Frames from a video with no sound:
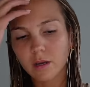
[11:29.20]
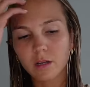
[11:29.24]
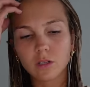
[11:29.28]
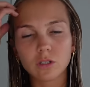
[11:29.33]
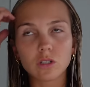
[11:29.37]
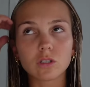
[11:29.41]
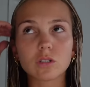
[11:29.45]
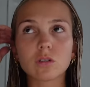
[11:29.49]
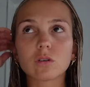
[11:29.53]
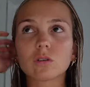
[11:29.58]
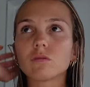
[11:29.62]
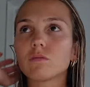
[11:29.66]

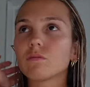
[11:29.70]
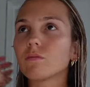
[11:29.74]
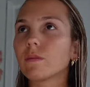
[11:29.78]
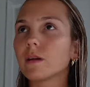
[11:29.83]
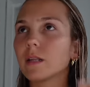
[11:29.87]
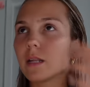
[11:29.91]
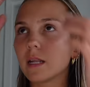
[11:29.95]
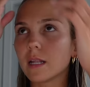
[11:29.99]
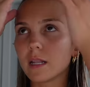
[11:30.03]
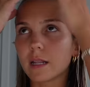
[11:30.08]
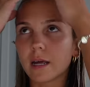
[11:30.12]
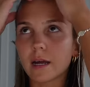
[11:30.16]
Just looks
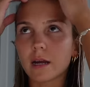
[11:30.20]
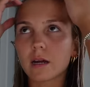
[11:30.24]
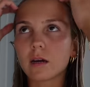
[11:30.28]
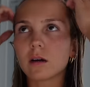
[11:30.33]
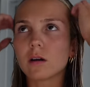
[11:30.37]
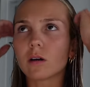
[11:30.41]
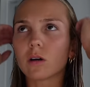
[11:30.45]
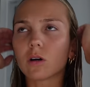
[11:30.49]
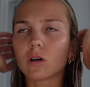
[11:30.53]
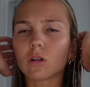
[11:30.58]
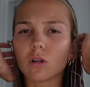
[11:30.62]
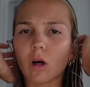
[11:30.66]
really like
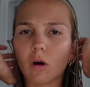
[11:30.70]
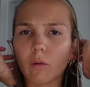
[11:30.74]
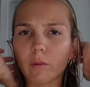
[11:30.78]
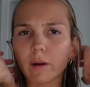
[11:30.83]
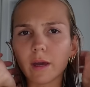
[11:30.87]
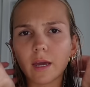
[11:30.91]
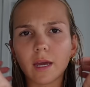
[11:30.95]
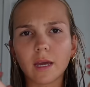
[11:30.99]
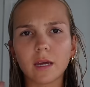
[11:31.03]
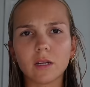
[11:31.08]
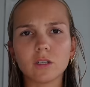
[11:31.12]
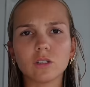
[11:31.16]

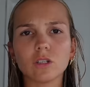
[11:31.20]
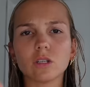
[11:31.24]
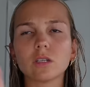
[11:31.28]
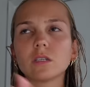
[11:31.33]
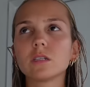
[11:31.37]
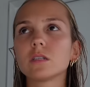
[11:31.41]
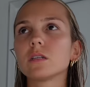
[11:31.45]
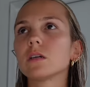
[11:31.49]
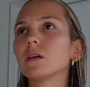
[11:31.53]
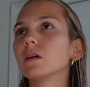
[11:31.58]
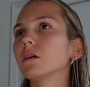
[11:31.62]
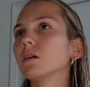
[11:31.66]
glowy and
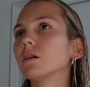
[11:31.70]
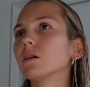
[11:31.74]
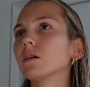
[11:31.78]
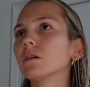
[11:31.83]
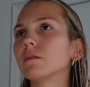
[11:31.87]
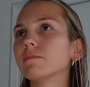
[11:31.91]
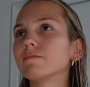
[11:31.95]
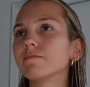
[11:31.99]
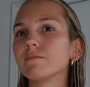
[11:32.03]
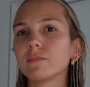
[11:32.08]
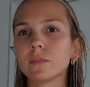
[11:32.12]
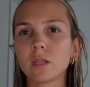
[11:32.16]
just
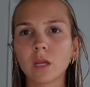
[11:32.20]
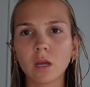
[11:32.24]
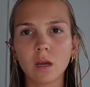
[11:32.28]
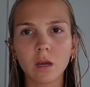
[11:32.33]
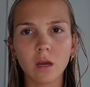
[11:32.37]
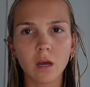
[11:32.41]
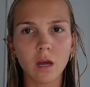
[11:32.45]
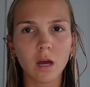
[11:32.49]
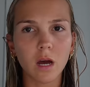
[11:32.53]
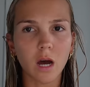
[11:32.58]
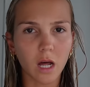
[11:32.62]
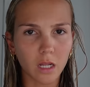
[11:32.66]

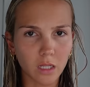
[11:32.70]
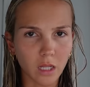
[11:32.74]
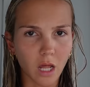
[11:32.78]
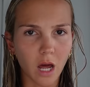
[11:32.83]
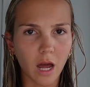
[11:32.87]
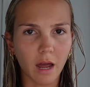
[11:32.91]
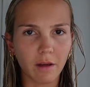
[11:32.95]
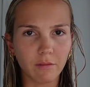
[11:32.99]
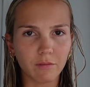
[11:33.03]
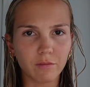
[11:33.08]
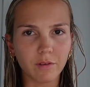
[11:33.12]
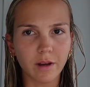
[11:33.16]

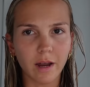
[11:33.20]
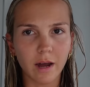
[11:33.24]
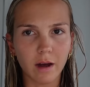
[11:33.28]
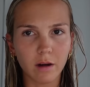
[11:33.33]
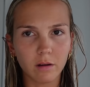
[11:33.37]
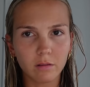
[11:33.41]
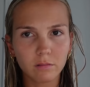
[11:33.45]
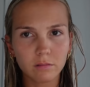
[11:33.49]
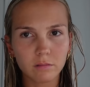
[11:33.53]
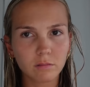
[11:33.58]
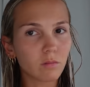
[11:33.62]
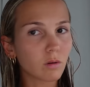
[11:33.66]
alive
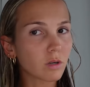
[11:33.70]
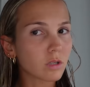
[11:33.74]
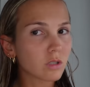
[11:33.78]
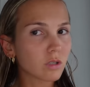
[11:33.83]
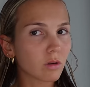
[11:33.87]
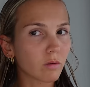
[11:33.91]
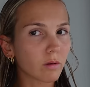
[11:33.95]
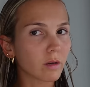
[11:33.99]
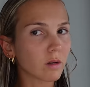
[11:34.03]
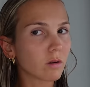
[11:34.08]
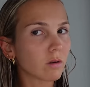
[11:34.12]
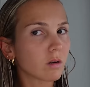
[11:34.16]
now. What is
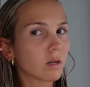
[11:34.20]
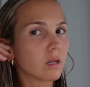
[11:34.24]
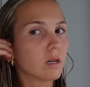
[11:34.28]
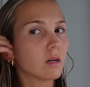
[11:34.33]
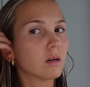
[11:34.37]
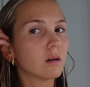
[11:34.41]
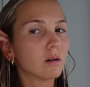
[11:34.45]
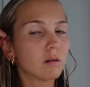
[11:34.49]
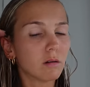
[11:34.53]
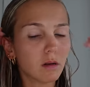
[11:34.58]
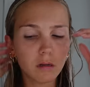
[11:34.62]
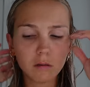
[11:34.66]
going on here?
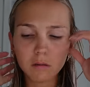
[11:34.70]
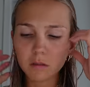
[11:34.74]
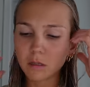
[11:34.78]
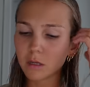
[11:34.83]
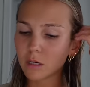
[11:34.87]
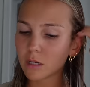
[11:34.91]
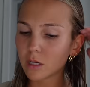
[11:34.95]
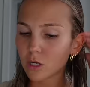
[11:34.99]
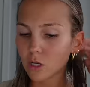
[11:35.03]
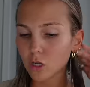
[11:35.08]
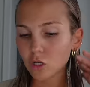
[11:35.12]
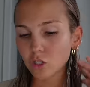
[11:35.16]

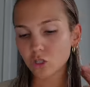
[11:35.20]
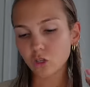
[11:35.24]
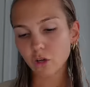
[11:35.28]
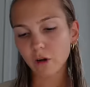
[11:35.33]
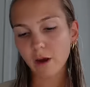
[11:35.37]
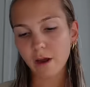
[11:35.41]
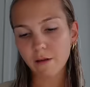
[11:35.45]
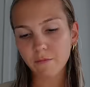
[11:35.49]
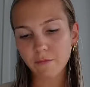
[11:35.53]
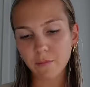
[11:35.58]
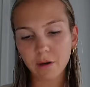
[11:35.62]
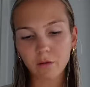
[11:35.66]
So
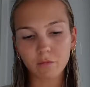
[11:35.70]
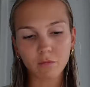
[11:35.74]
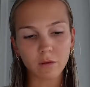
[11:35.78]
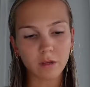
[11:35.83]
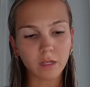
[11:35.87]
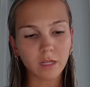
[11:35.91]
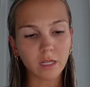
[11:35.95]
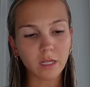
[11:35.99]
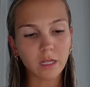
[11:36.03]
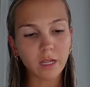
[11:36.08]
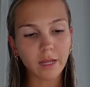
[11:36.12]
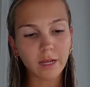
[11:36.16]
I've been
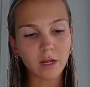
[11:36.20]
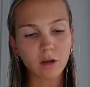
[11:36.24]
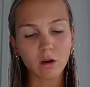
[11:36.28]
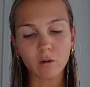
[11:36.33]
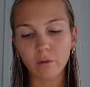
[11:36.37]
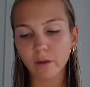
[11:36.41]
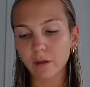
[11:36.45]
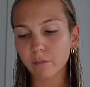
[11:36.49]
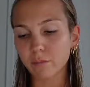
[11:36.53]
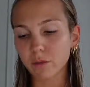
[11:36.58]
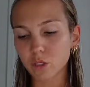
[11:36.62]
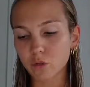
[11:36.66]
really like
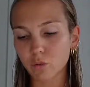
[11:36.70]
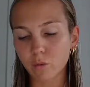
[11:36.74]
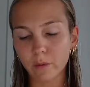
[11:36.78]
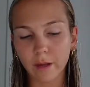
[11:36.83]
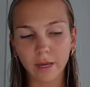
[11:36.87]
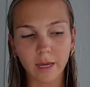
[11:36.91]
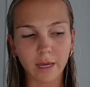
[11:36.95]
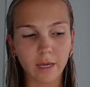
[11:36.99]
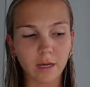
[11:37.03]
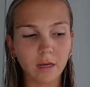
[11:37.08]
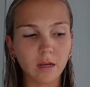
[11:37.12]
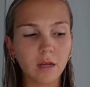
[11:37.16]
going
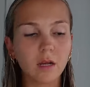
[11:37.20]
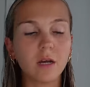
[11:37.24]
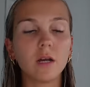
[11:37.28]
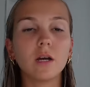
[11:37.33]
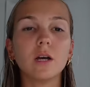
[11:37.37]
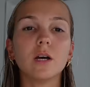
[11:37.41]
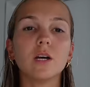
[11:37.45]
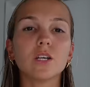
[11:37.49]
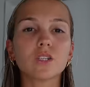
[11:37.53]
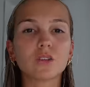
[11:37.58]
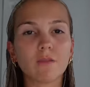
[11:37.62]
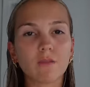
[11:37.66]
between.
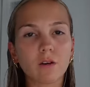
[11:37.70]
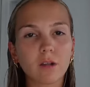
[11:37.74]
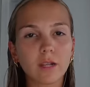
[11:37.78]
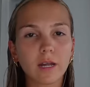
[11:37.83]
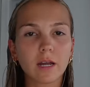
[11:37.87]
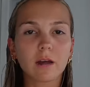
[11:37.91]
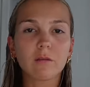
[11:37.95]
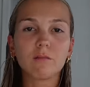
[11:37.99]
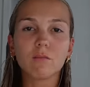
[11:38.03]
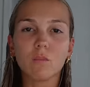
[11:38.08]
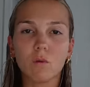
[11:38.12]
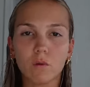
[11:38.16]
So I've got
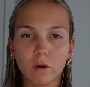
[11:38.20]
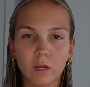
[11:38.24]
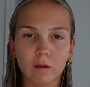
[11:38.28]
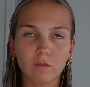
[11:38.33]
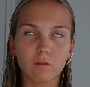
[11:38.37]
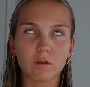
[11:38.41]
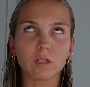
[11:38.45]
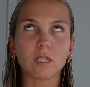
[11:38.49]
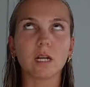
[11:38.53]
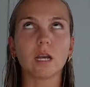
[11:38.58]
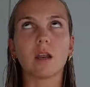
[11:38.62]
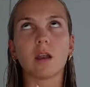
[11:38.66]
like a morning
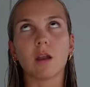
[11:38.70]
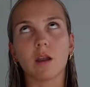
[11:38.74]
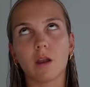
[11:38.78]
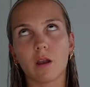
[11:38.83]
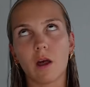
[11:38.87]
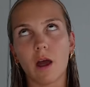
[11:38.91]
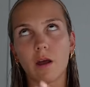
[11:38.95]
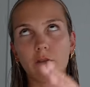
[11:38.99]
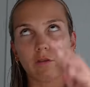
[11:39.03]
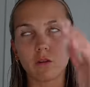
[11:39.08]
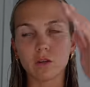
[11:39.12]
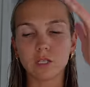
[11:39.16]
routine and a
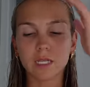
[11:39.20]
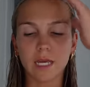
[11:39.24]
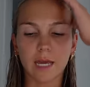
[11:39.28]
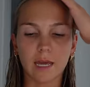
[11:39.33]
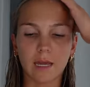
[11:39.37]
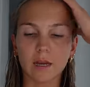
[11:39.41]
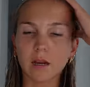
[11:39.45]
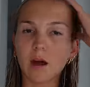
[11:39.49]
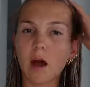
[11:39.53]
night routine.